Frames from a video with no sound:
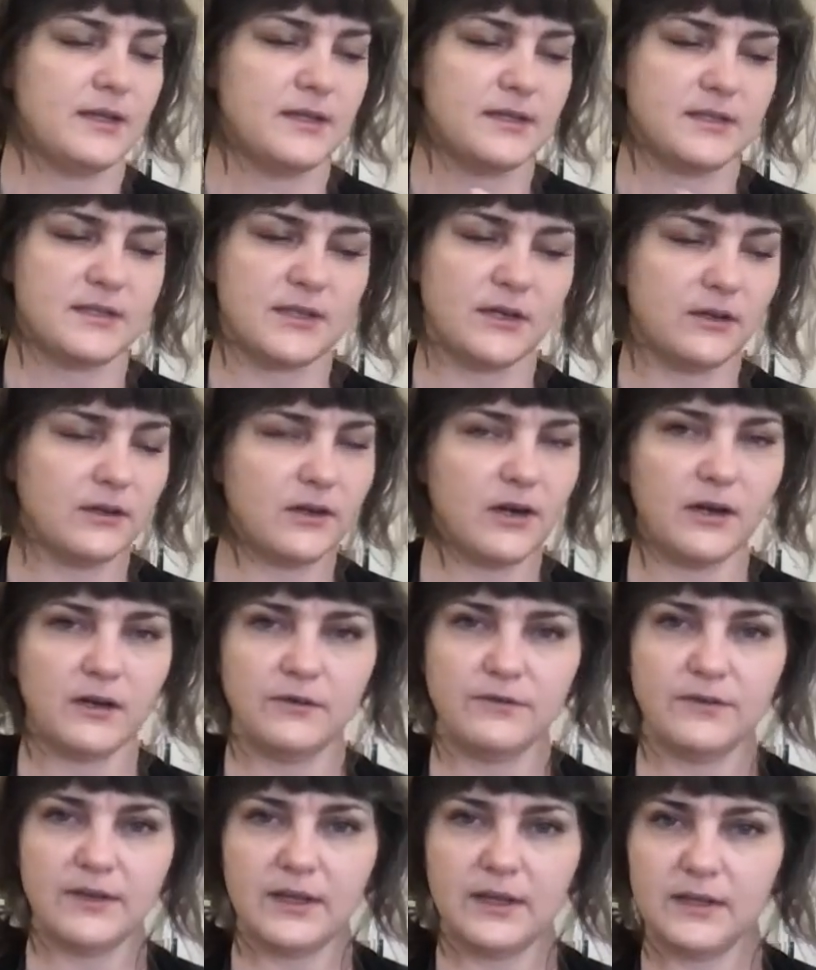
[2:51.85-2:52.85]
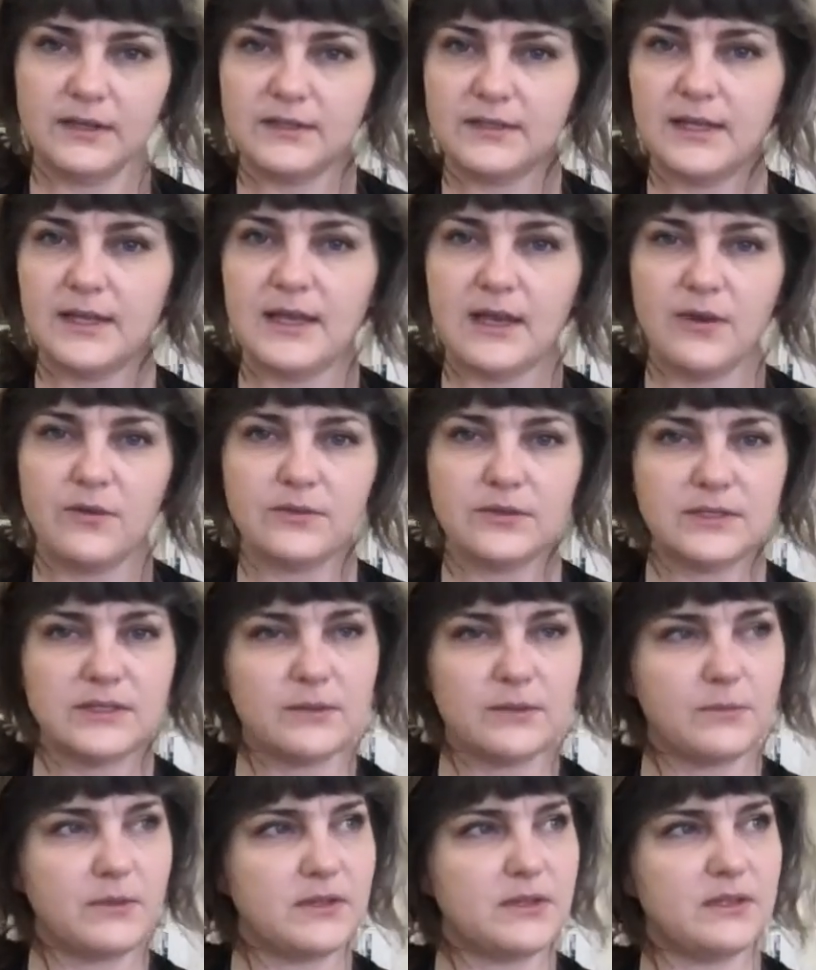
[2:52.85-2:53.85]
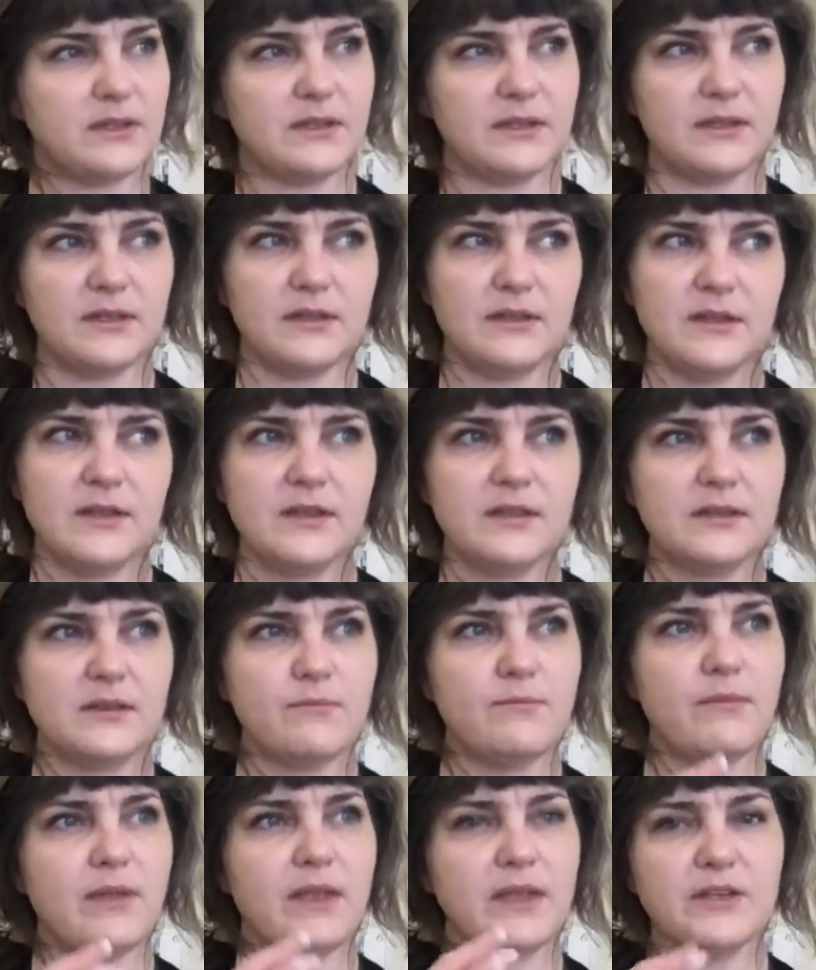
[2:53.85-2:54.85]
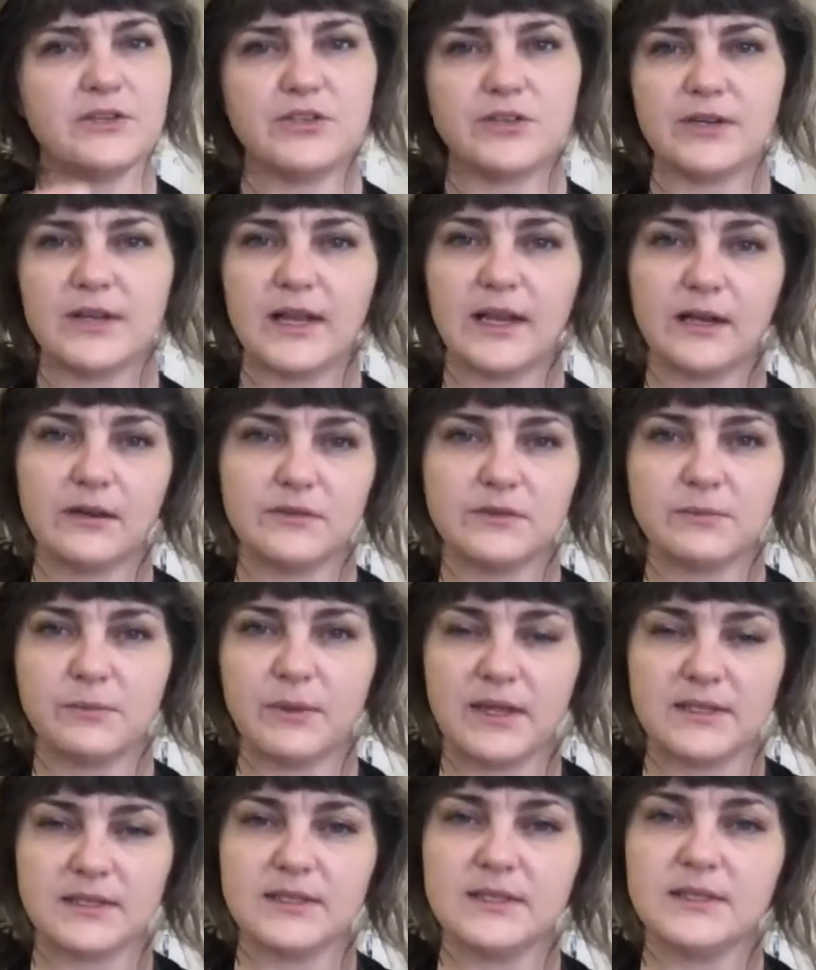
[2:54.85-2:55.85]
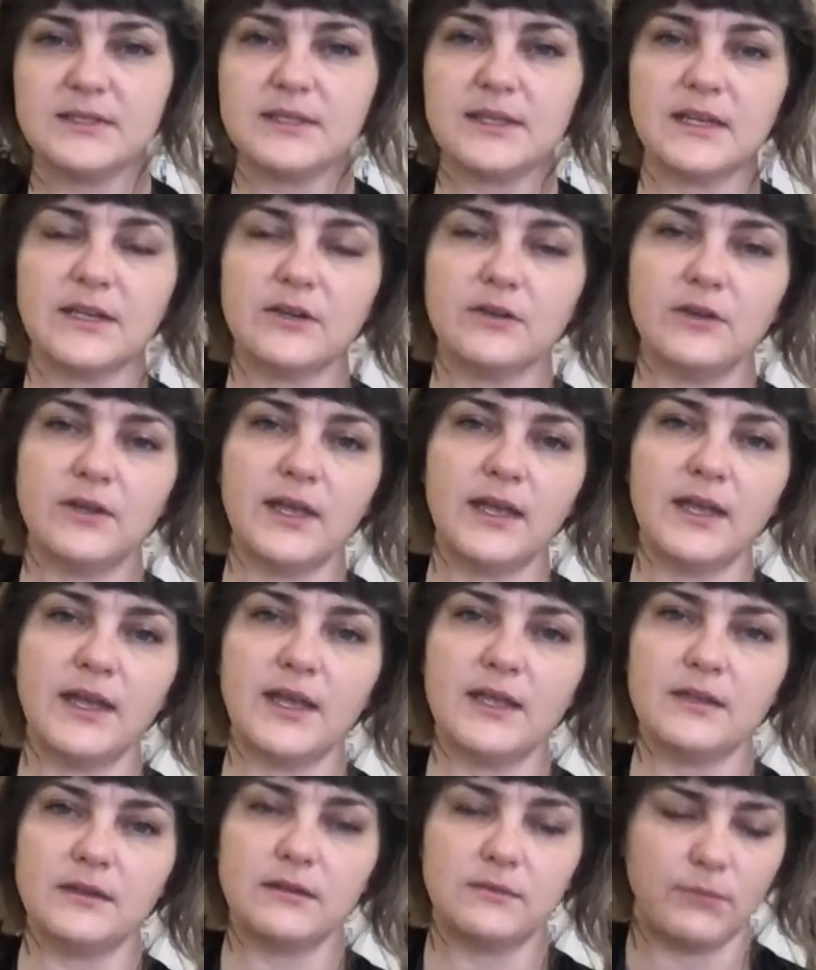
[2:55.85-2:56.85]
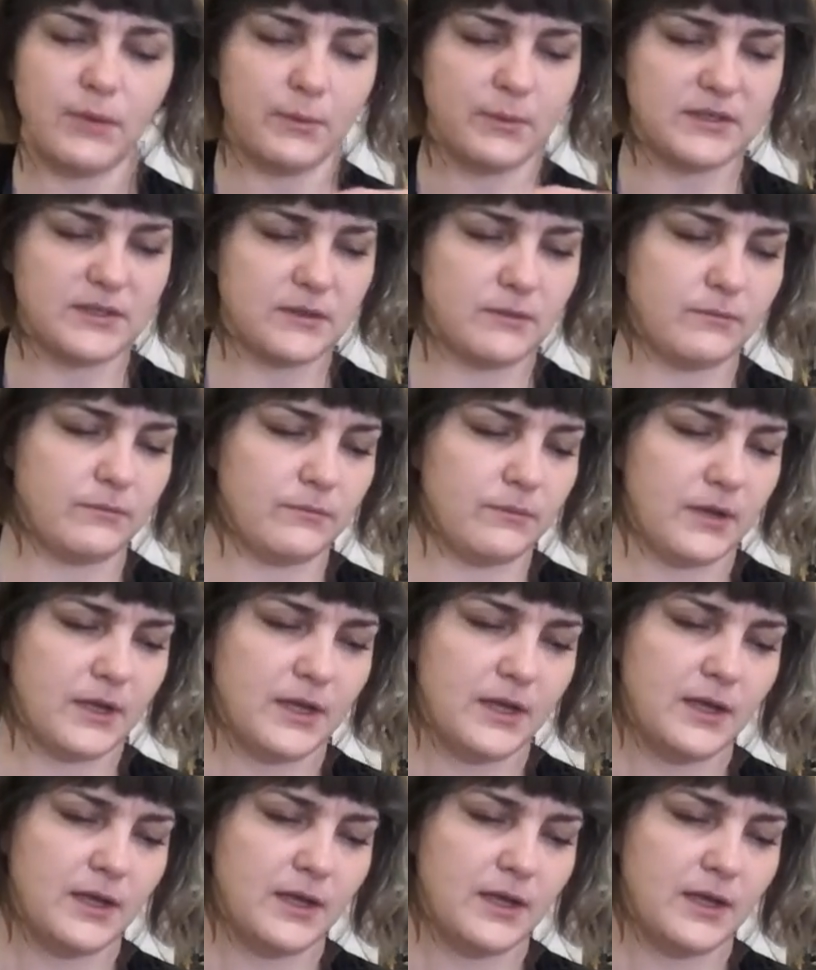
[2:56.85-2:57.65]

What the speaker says: Start carving, dig out some of the major negative spaces that you're looking at, maybe some